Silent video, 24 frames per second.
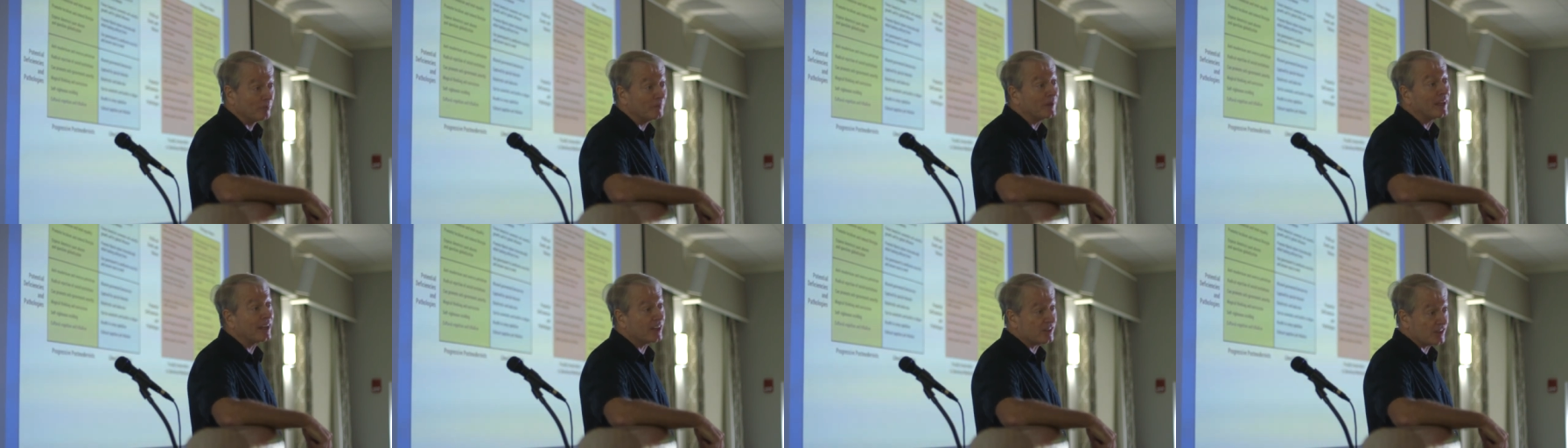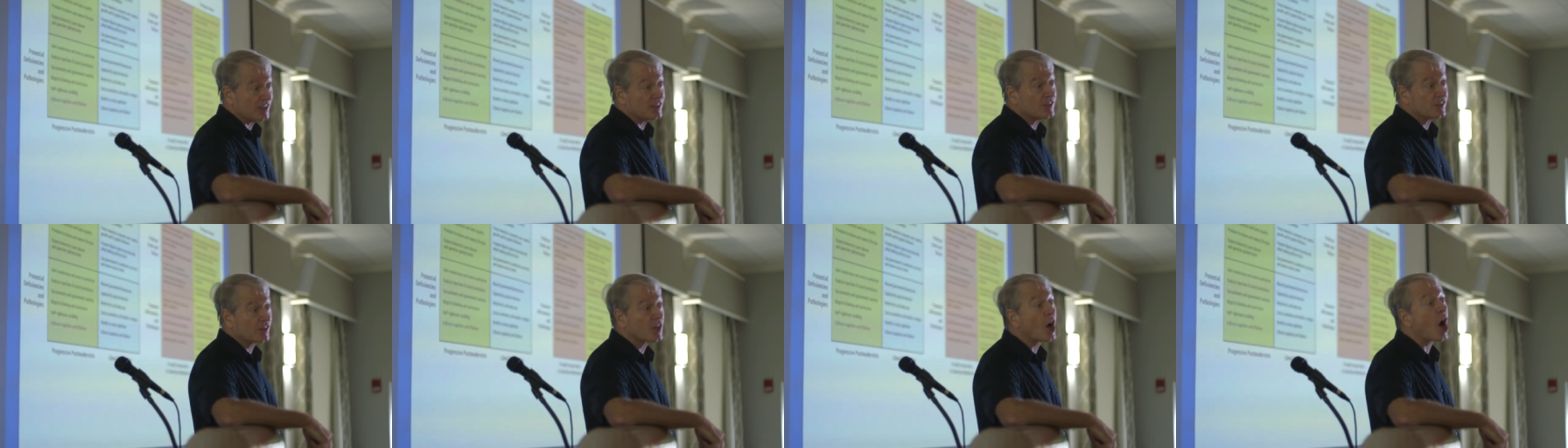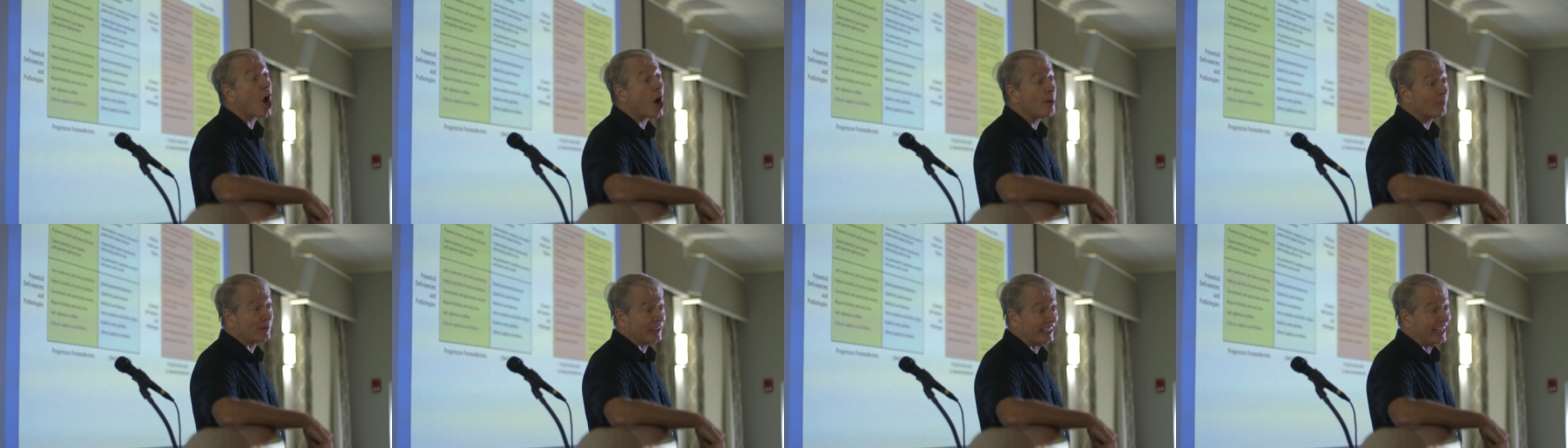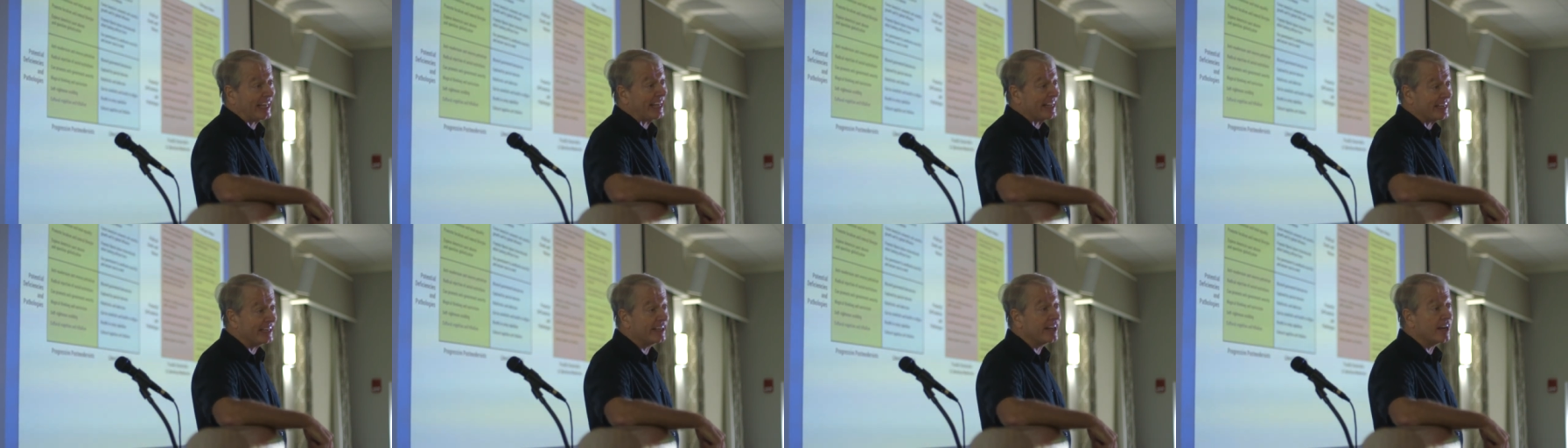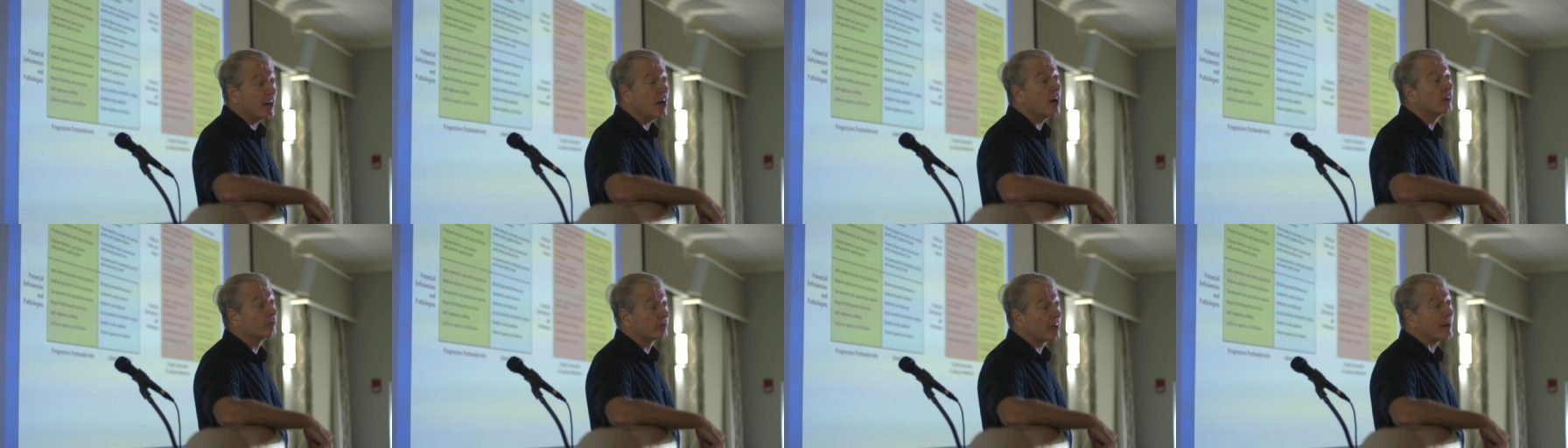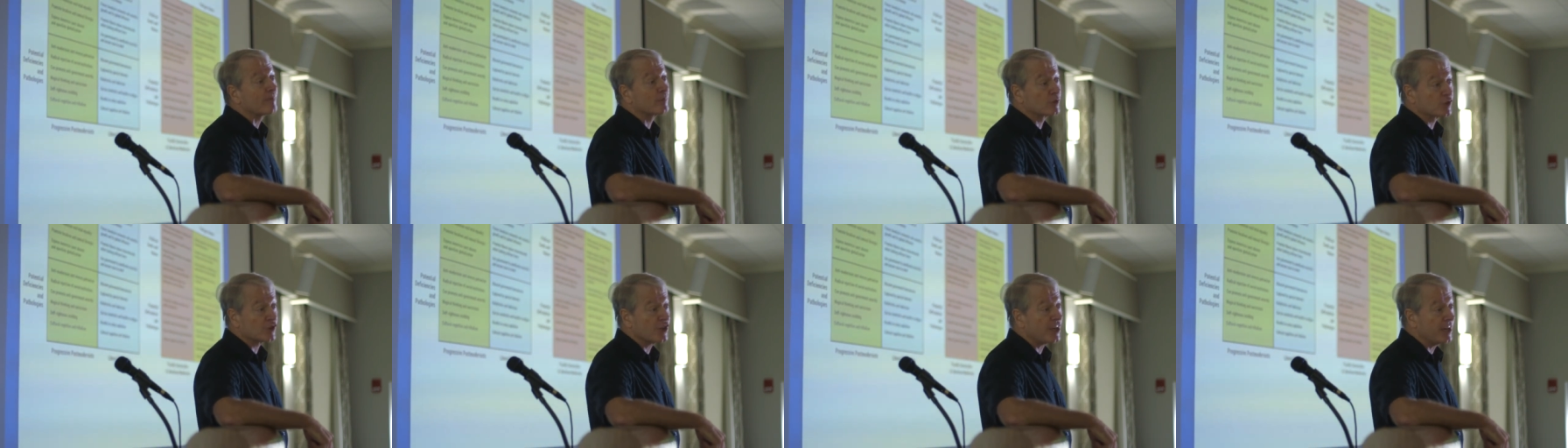because it's complicated and
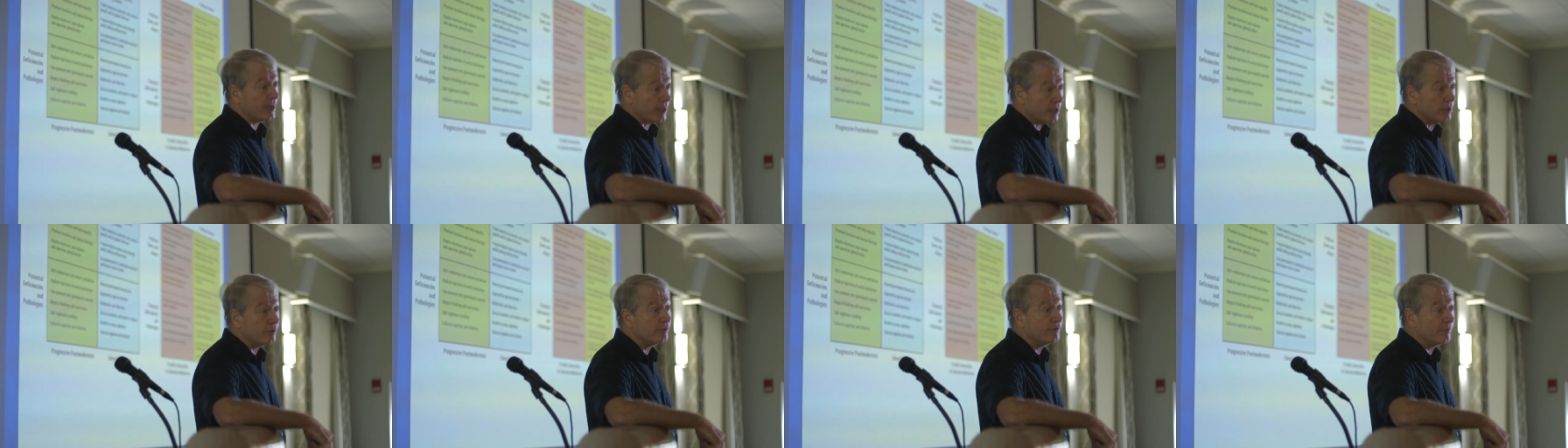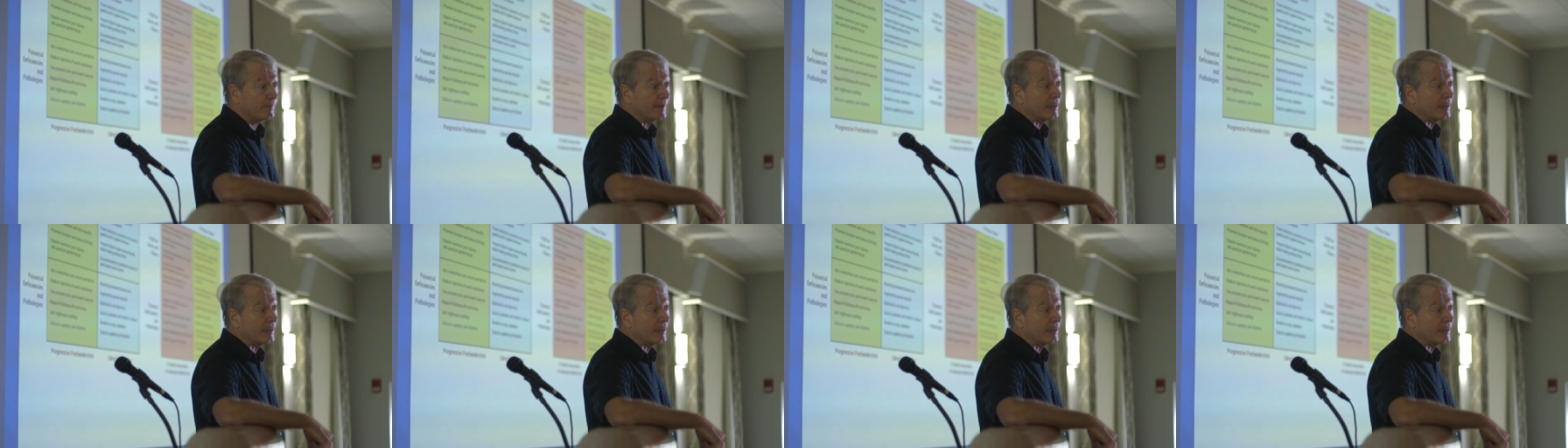unrepresentative.